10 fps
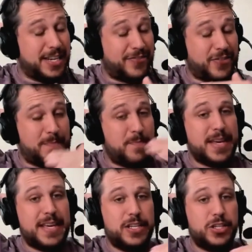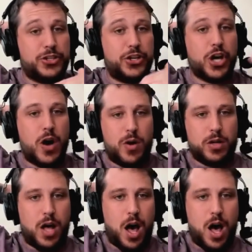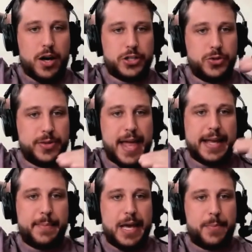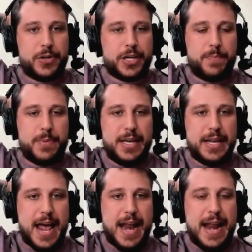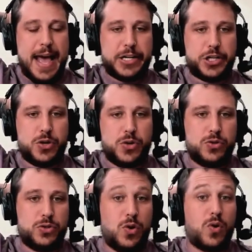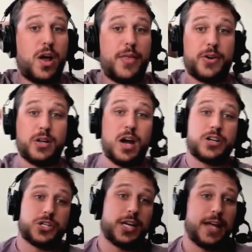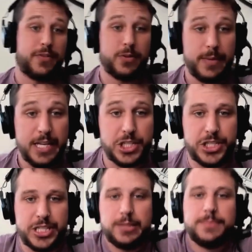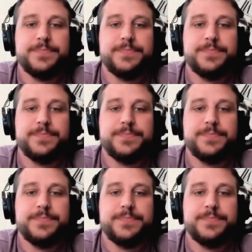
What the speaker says: different means to go along to then be able to compete at nationals or other larger level meets.